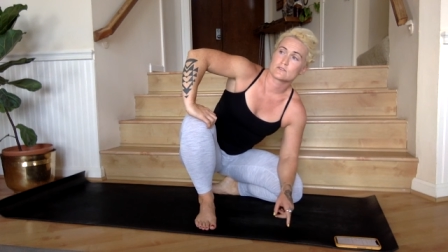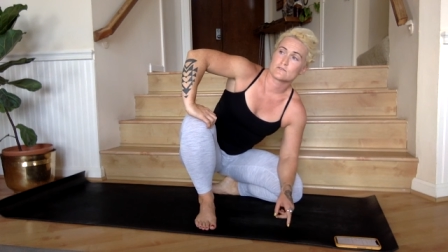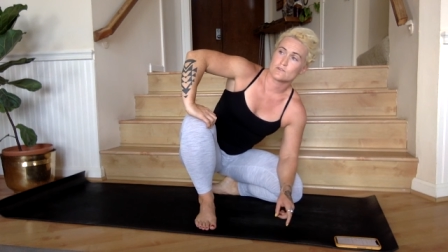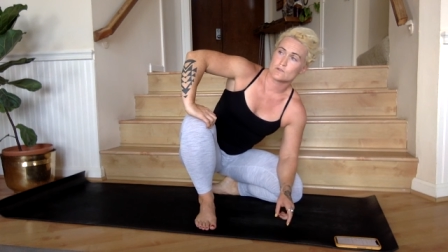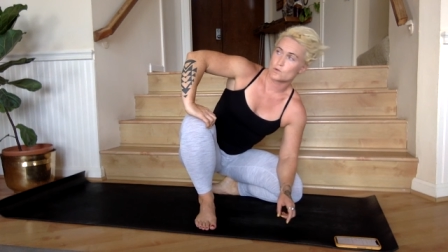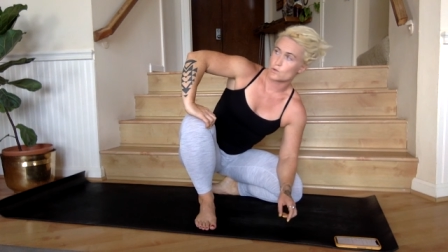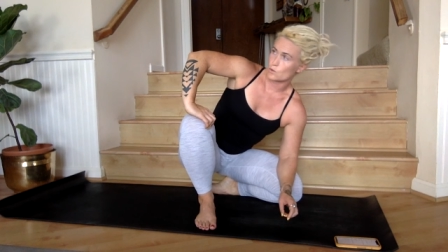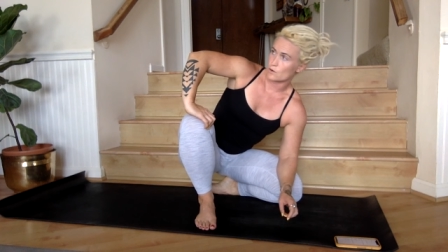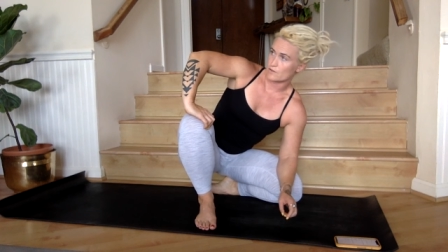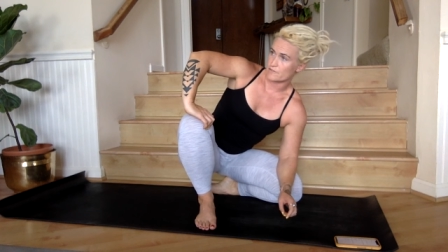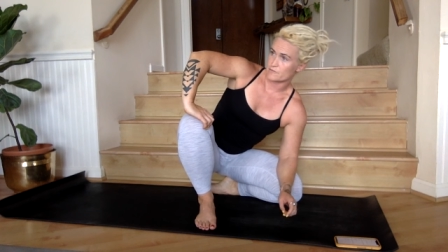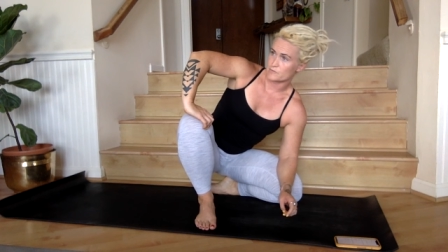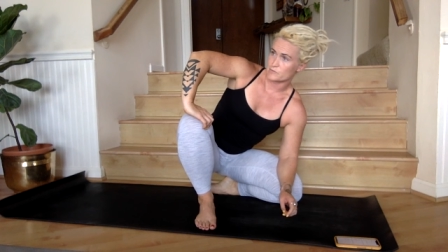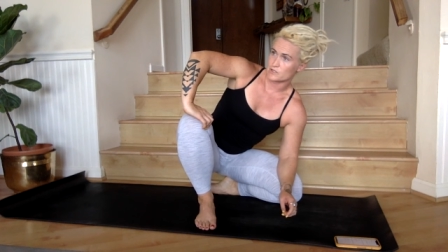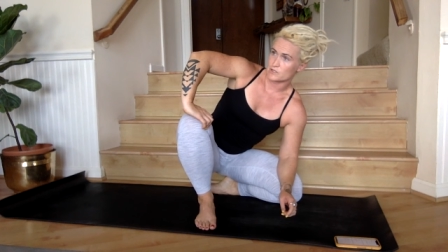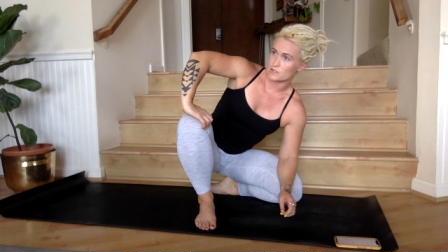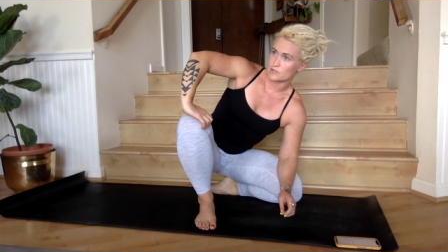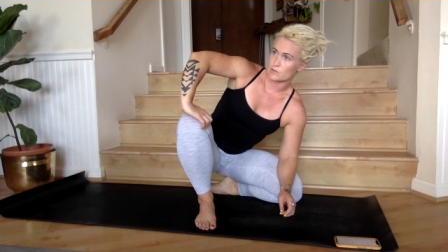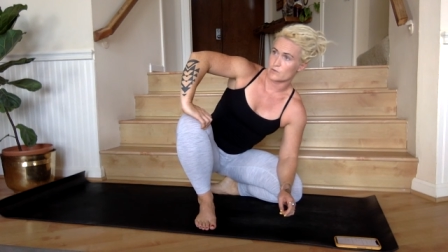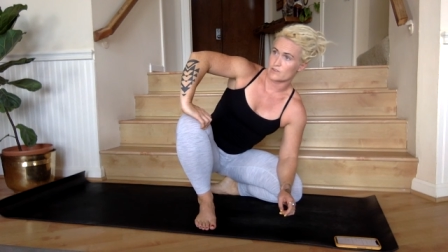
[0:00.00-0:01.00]
for those of you
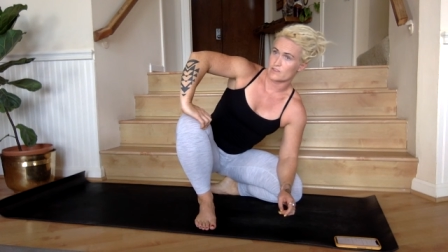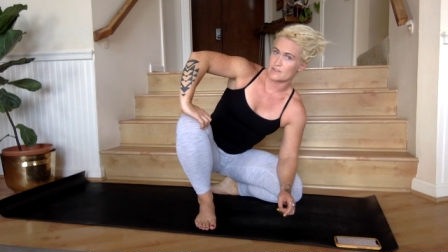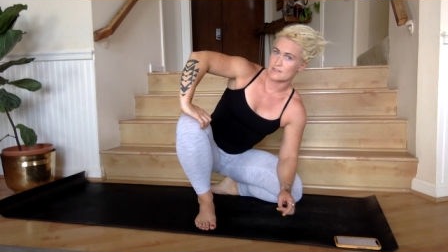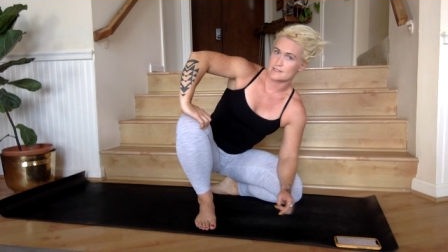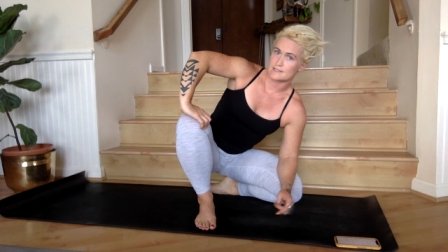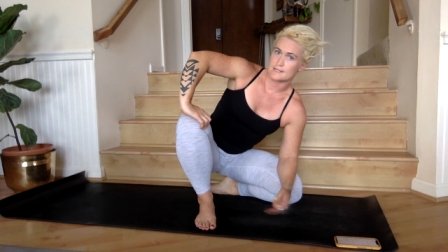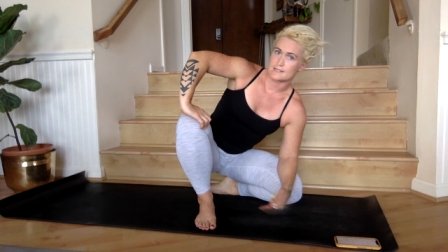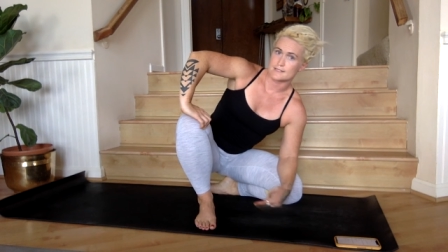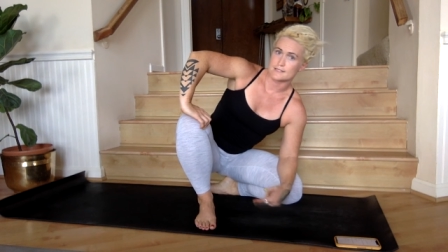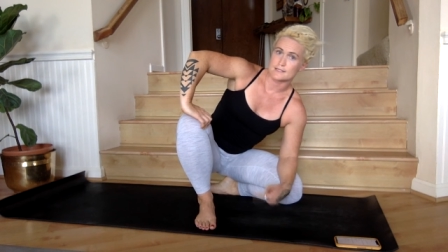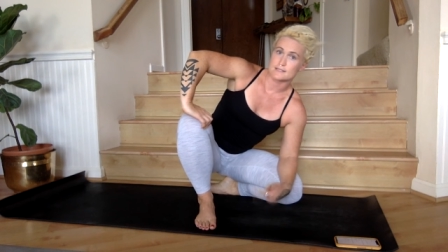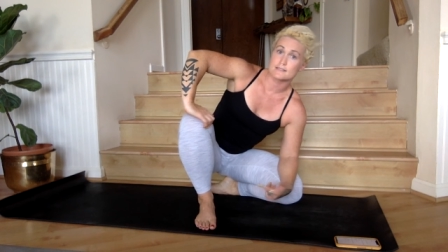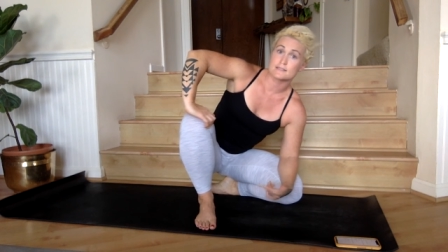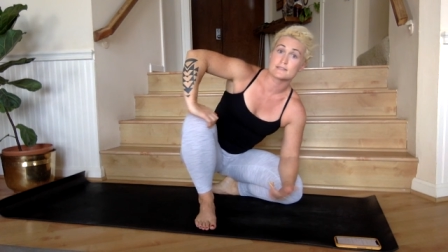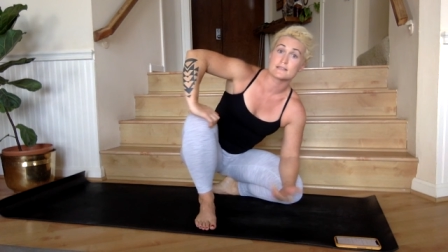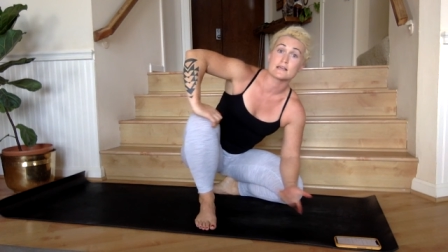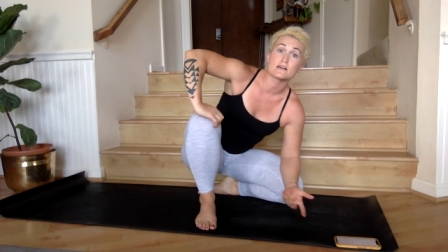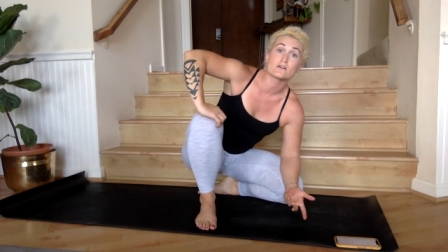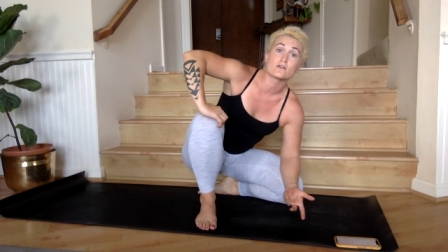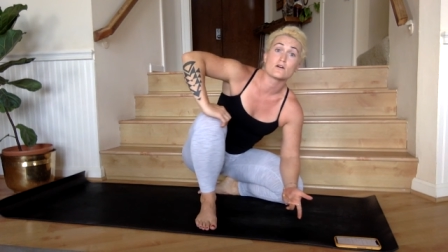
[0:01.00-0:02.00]
who are familiar with this,
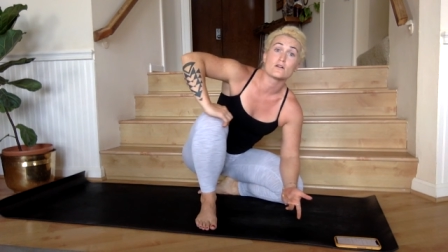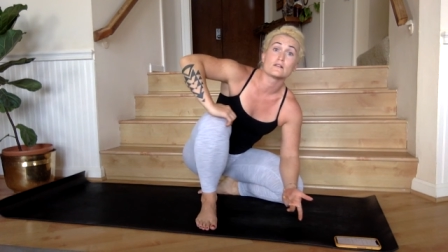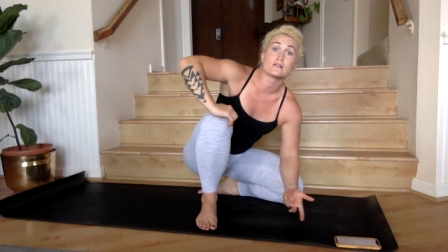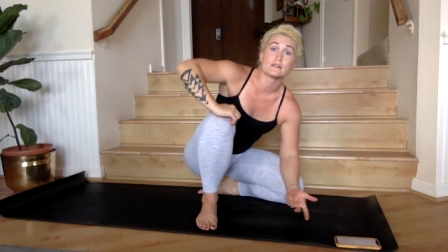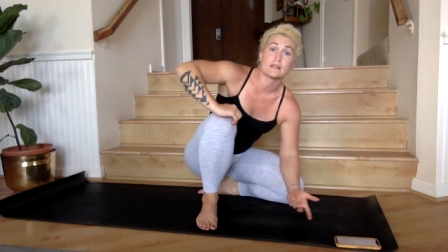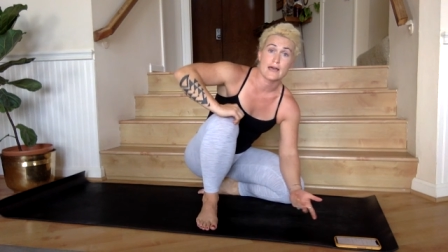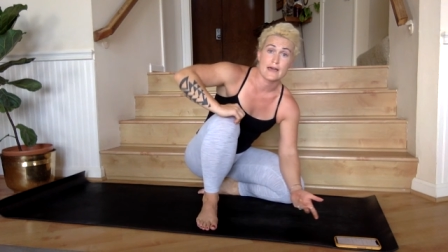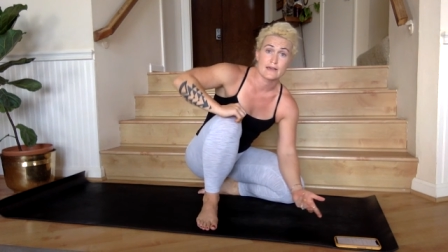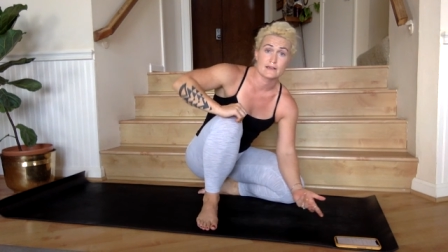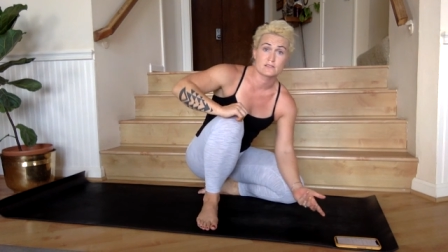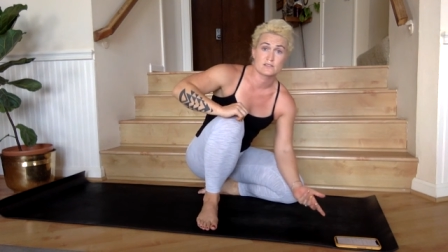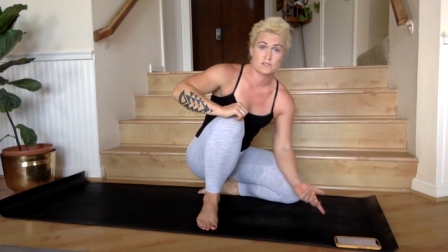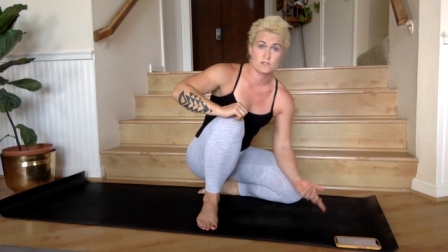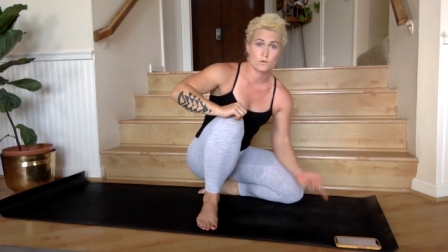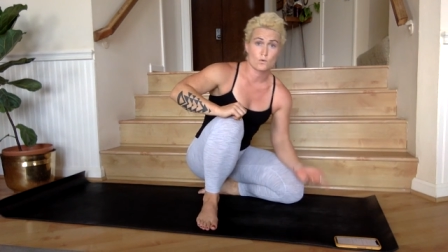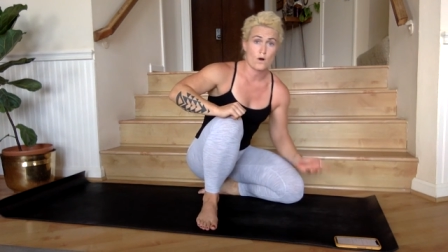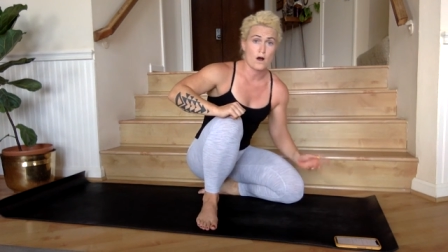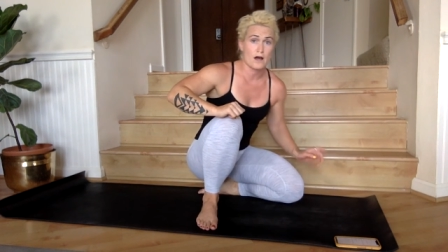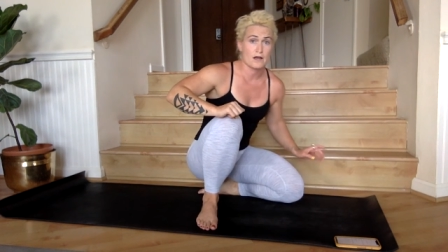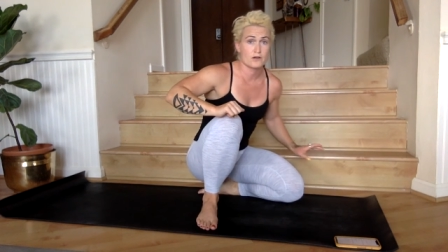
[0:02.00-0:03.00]
is a single
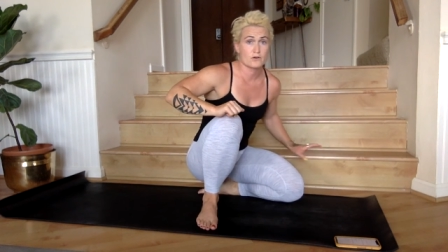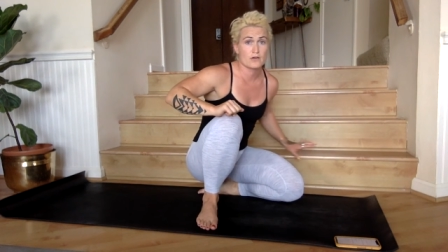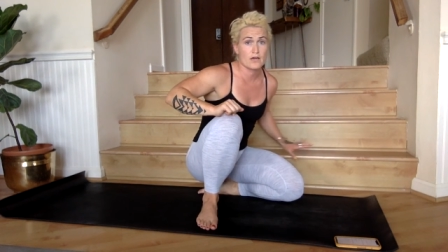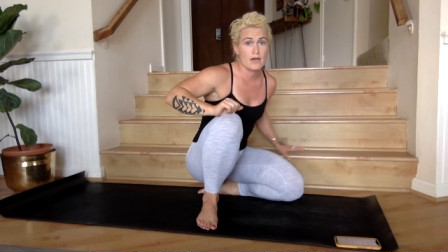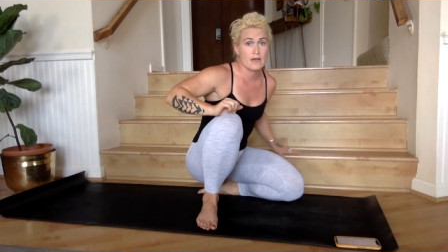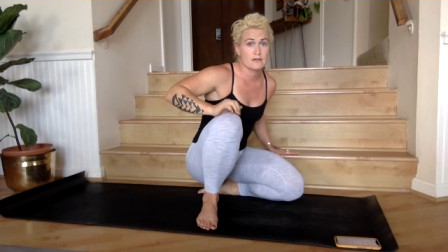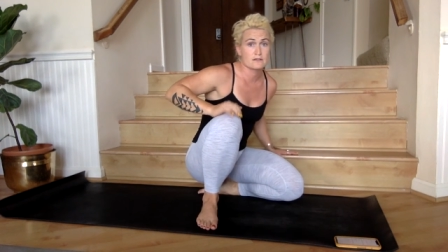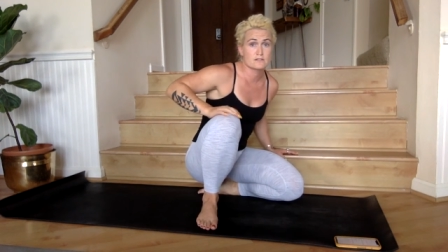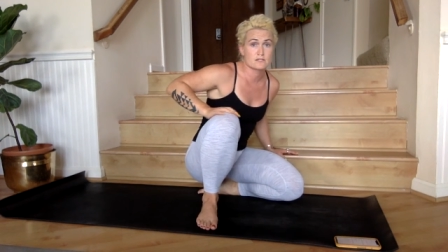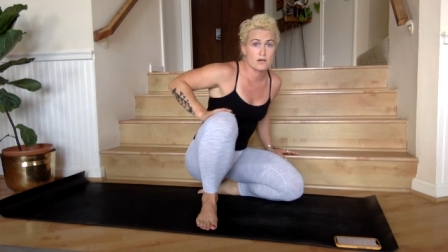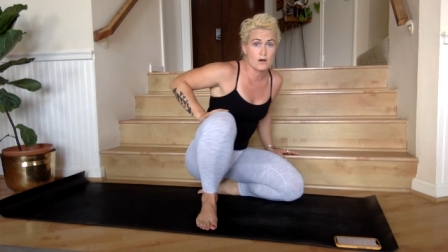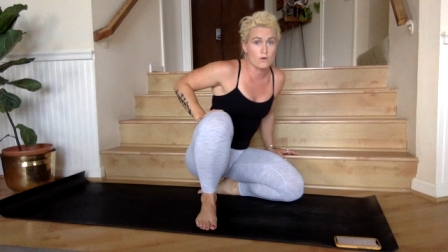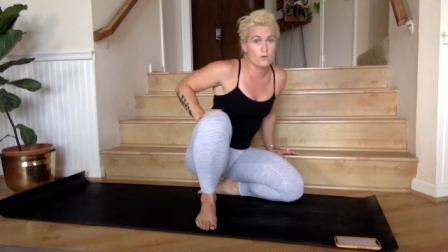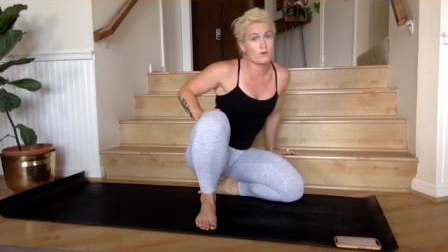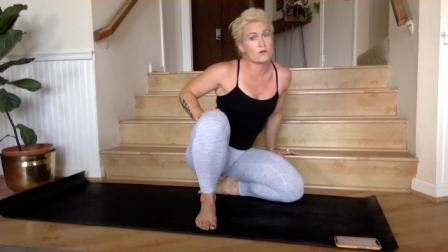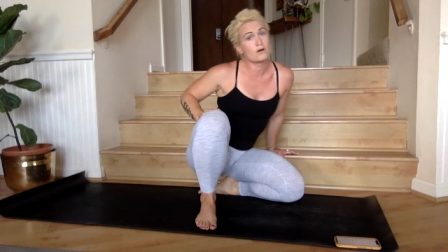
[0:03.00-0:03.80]
leg squat, okay?